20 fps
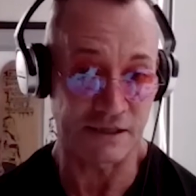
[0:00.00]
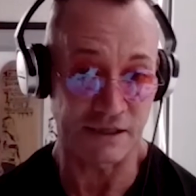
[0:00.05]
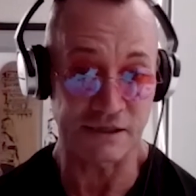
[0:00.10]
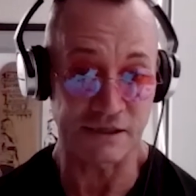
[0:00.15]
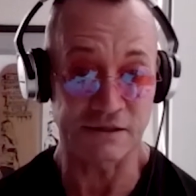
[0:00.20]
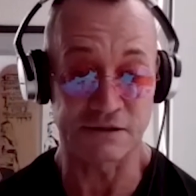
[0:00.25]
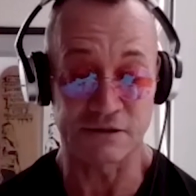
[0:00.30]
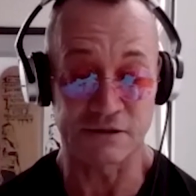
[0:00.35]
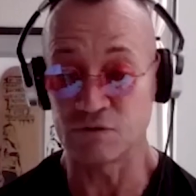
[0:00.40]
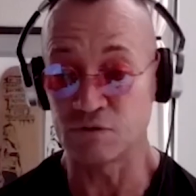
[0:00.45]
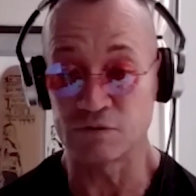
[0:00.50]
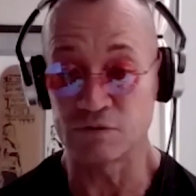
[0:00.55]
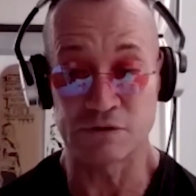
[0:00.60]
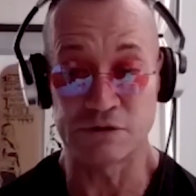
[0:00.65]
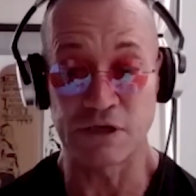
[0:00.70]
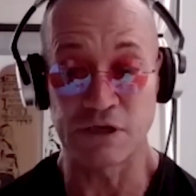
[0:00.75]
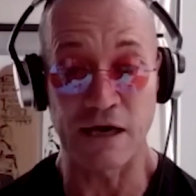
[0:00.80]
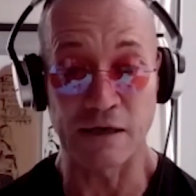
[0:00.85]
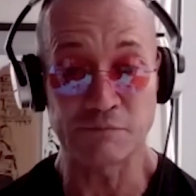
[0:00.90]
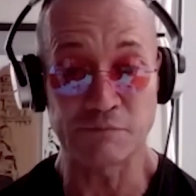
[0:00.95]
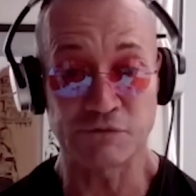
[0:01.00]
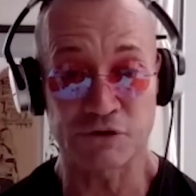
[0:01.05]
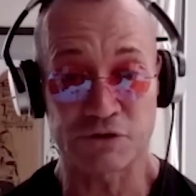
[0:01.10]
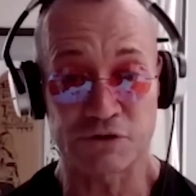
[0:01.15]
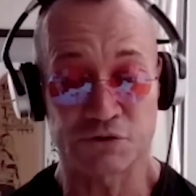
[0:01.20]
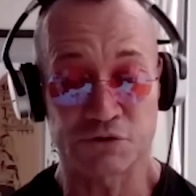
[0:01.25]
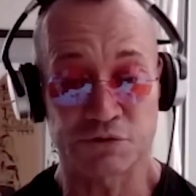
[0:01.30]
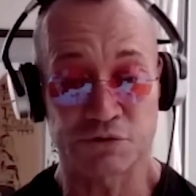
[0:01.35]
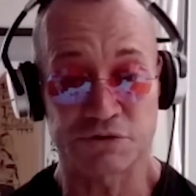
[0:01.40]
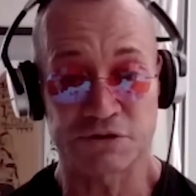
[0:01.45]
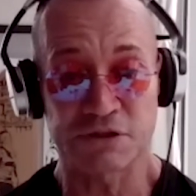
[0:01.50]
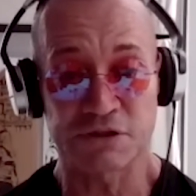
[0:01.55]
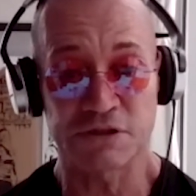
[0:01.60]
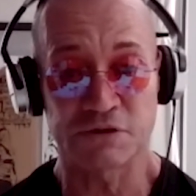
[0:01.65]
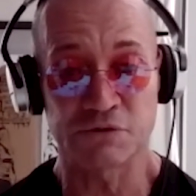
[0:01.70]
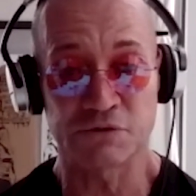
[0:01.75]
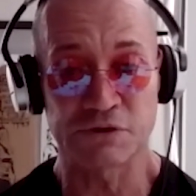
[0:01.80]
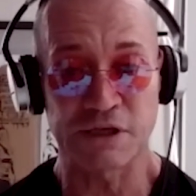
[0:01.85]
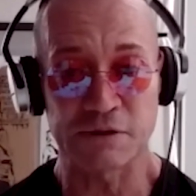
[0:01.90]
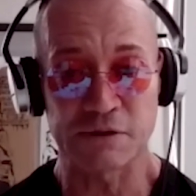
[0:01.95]
I'd like. I'm very interested
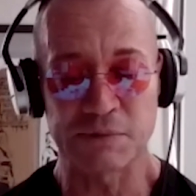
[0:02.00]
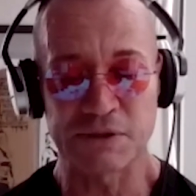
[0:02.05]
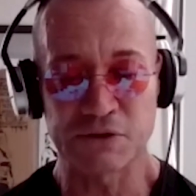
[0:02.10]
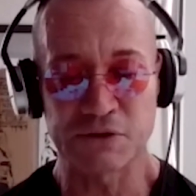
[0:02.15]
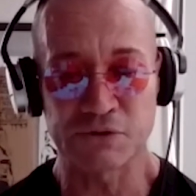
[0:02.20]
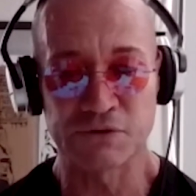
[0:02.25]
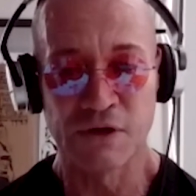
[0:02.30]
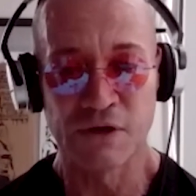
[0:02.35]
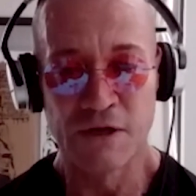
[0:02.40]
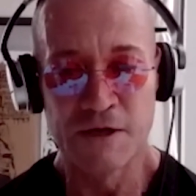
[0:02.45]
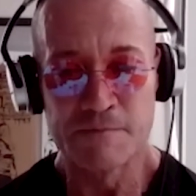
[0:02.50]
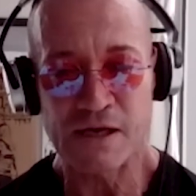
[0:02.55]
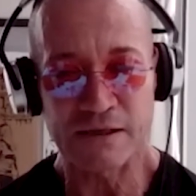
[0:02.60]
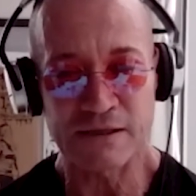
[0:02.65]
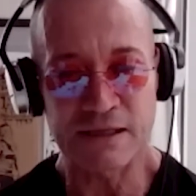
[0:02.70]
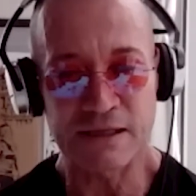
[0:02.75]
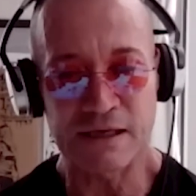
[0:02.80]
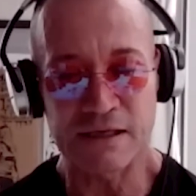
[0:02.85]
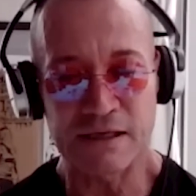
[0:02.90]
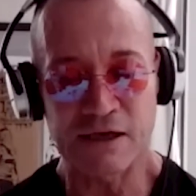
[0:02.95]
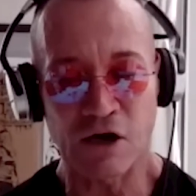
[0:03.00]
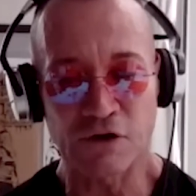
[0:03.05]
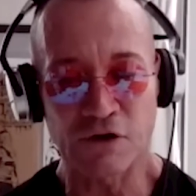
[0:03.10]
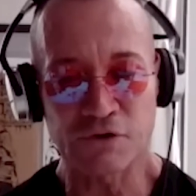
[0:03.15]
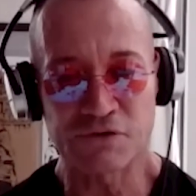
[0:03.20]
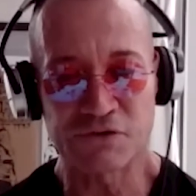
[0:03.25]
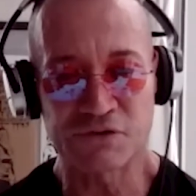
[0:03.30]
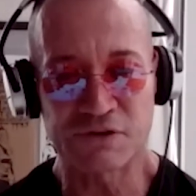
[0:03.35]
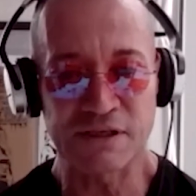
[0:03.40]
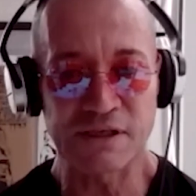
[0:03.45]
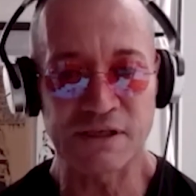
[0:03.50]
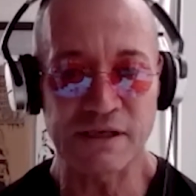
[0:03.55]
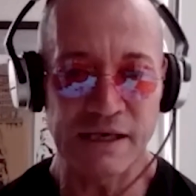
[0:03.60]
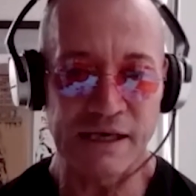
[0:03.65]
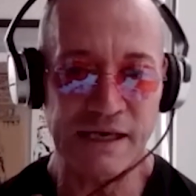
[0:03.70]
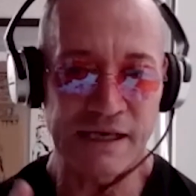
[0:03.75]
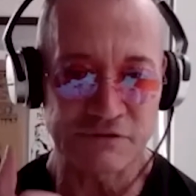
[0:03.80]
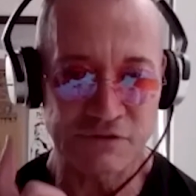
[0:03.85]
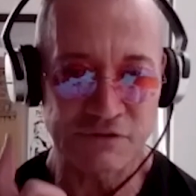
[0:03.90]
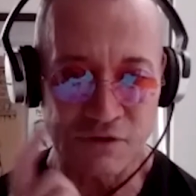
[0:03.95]
into that because uh, on the
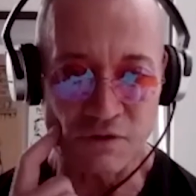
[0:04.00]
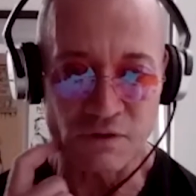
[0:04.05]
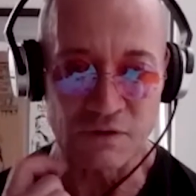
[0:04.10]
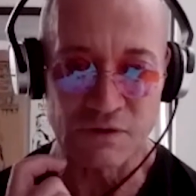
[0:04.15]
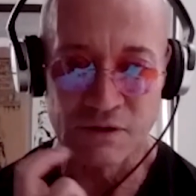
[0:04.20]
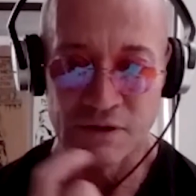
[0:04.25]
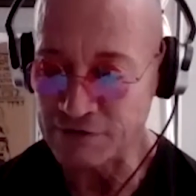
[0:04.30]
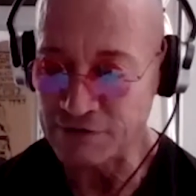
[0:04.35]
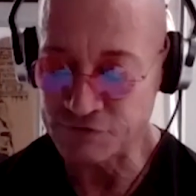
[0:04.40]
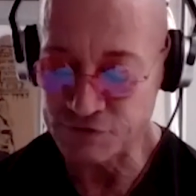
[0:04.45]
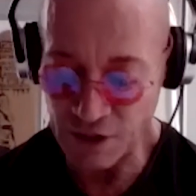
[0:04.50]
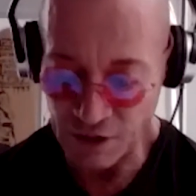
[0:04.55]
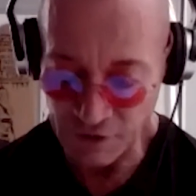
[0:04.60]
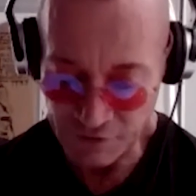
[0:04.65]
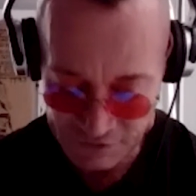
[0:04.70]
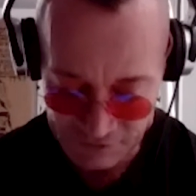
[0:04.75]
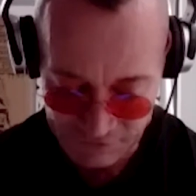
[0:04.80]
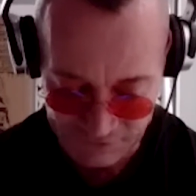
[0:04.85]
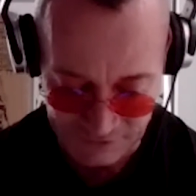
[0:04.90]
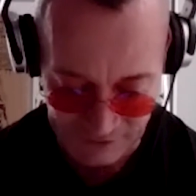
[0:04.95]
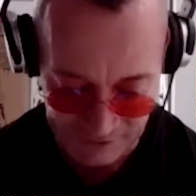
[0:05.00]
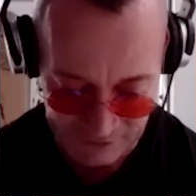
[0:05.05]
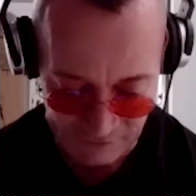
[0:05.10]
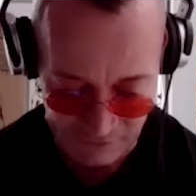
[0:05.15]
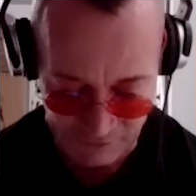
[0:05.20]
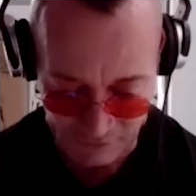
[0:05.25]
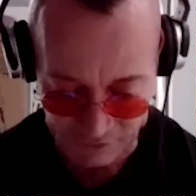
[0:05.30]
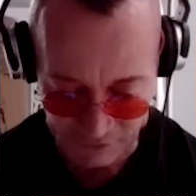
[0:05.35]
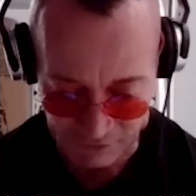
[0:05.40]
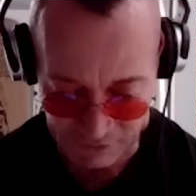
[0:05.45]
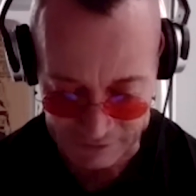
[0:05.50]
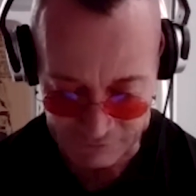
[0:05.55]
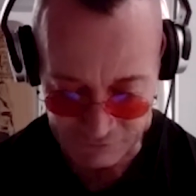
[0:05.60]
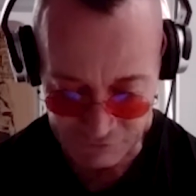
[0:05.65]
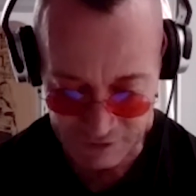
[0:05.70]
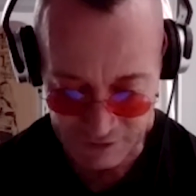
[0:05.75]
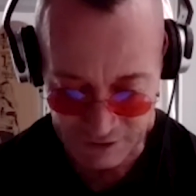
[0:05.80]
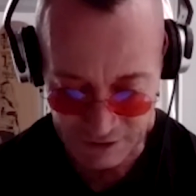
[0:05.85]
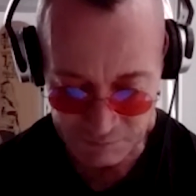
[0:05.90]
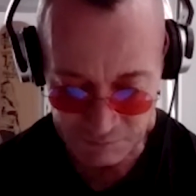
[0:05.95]
skin level, I've noticed that uh,
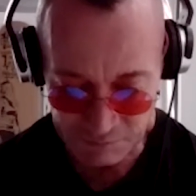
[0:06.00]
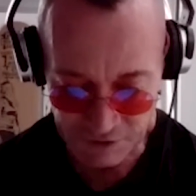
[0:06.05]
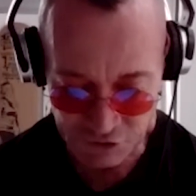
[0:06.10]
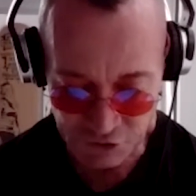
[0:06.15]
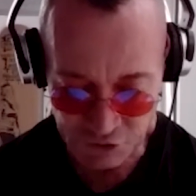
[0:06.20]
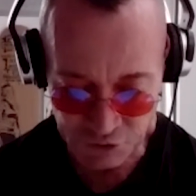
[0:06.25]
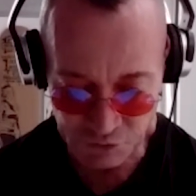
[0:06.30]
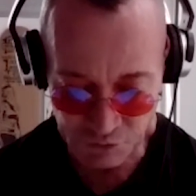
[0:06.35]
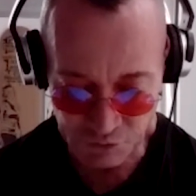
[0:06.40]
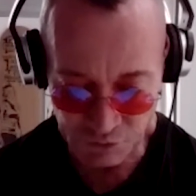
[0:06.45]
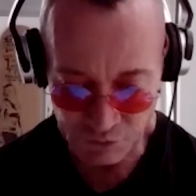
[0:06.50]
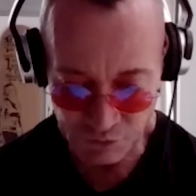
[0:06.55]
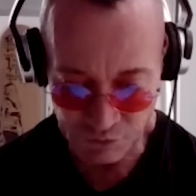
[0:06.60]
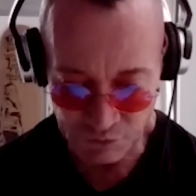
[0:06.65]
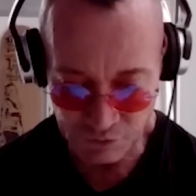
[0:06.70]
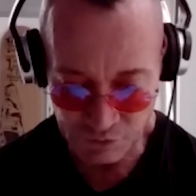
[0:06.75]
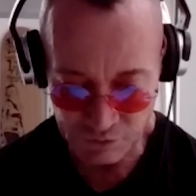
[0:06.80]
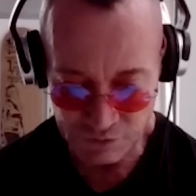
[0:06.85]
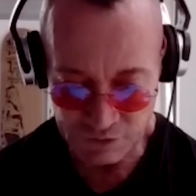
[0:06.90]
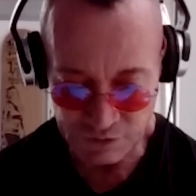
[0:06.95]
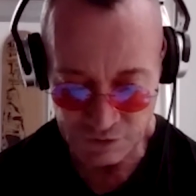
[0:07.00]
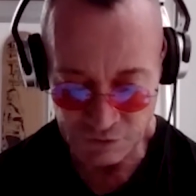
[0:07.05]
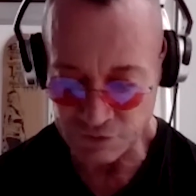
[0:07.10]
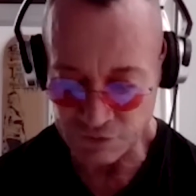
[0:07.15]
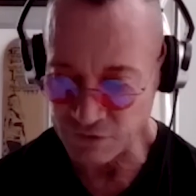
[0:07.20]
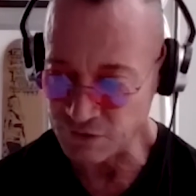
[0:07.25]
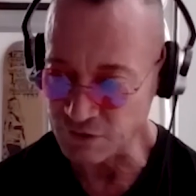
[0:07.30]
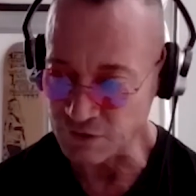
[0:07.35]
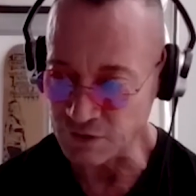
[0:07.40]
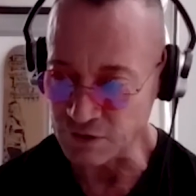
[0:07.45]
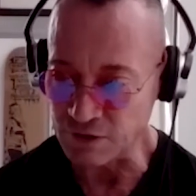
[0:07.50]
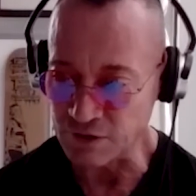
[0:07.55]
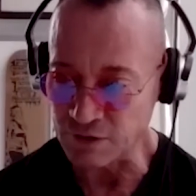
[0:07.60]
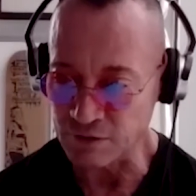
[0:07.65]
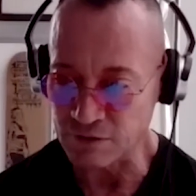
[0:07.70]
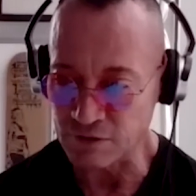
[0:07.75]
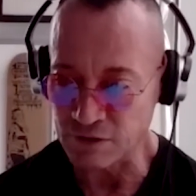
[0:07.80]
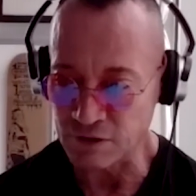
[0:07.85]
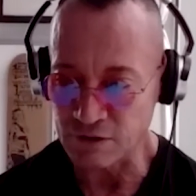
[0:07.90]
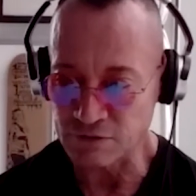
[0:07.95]
every time that you there is
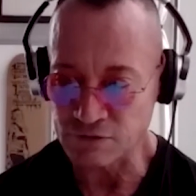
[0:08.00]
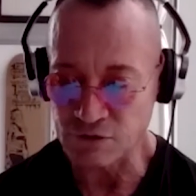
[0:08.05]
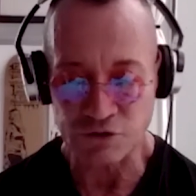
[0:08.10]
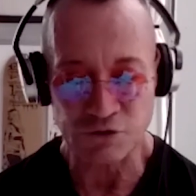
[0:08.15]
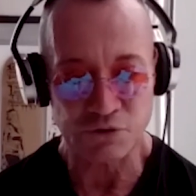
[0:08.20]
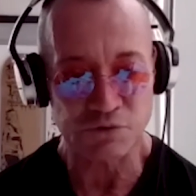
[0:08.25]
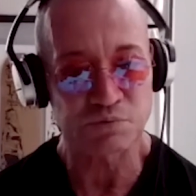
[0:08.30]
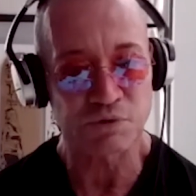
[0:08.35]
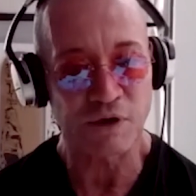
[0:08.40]
a, Dr.